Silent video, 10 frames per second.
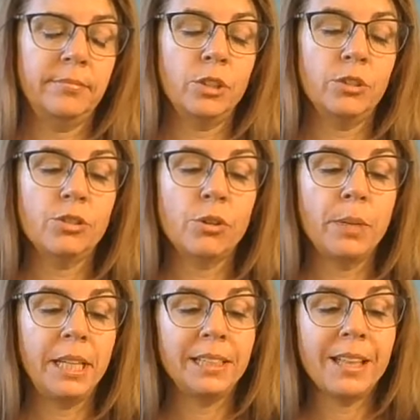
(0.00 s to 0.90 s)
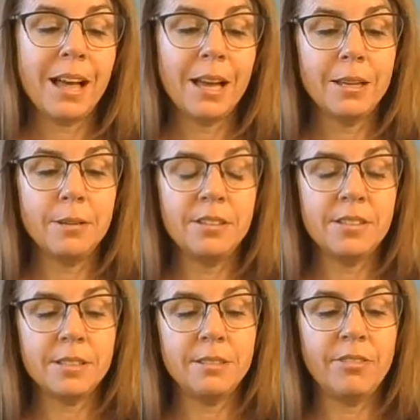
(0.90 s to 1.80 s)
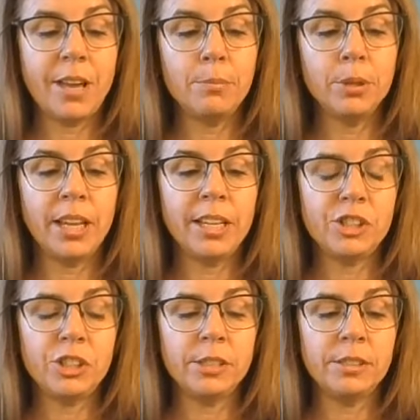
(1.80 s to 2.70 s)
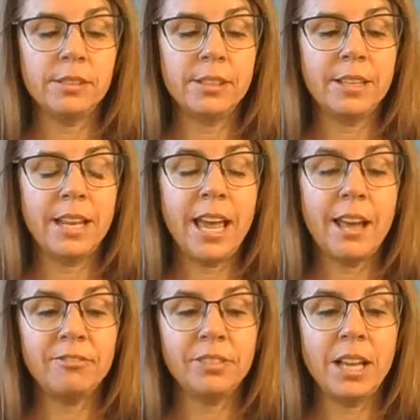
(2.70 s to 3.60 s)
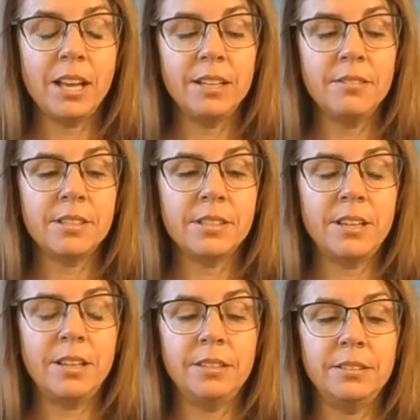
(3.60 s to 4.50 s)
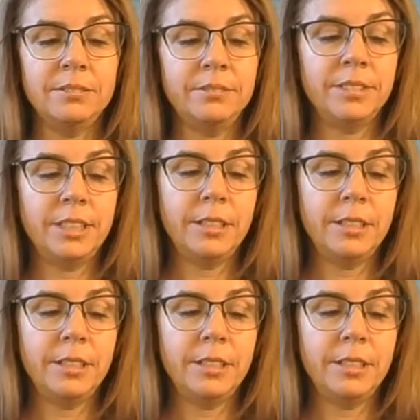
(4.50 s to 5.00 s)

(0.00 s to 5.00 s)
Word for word: There are so many lies and fabrications and half lives and